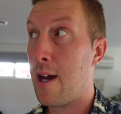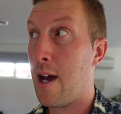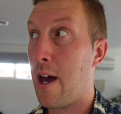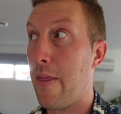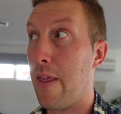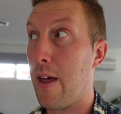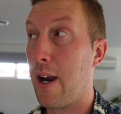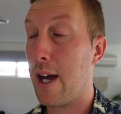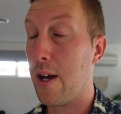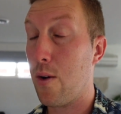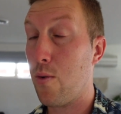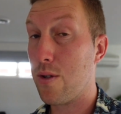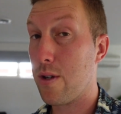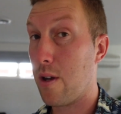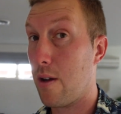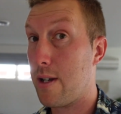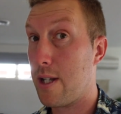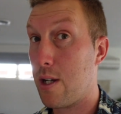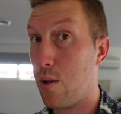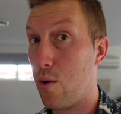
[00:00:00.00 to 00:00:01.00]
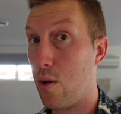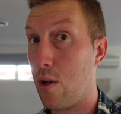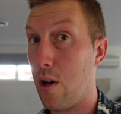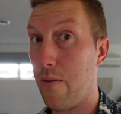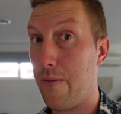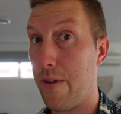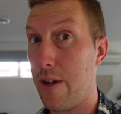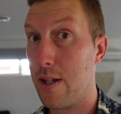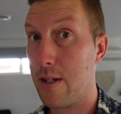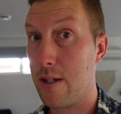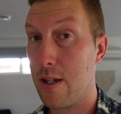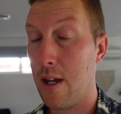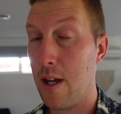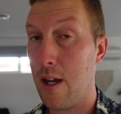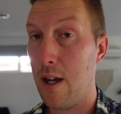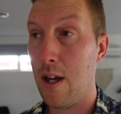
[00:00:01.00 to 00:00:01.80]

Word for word: And then I also had two coffees,